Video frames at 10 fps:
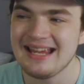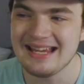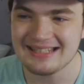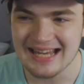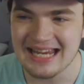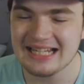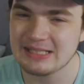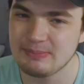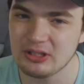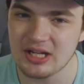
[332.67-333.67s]
is that it
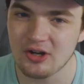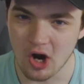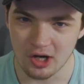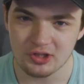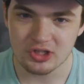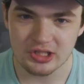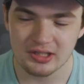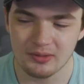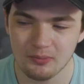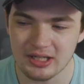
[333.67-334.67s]
is built on Arch,
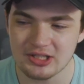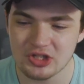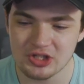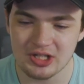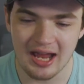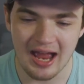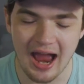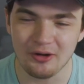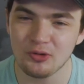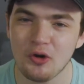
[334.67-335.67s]
which
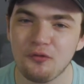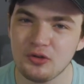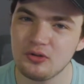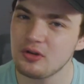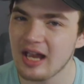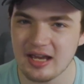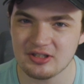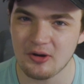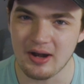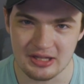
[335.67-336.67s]
I don't know if you guys
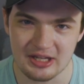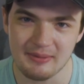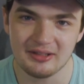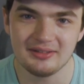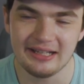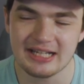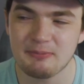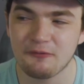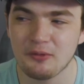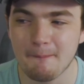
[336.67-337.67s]
know anything about Linux,
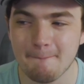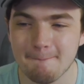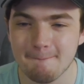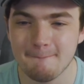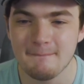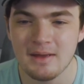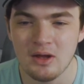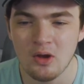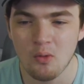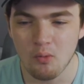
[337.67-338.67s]
but from
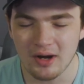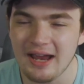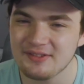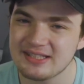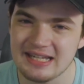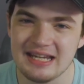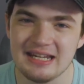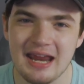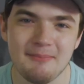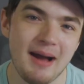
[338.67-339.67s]
what I've
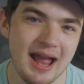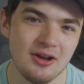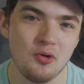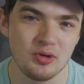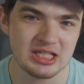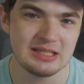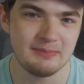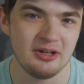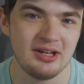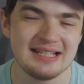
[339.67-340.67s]
seen in my own
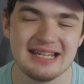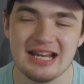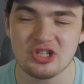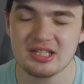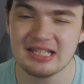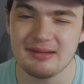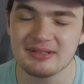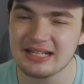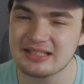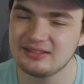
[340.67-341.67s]
experience, it just seems
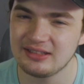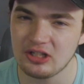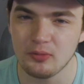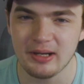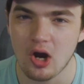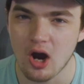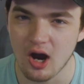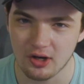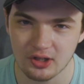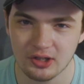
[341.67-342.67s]
like it's a little bit
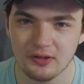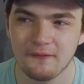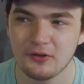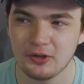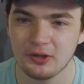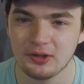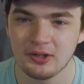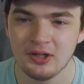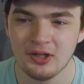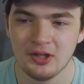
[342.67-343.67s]
harder for
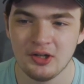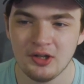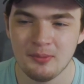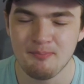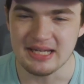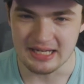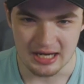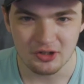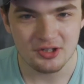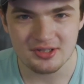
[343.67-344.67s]

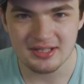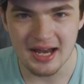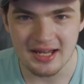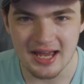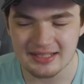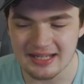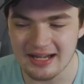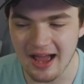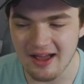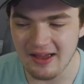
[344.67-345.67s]
beginners, I guess. And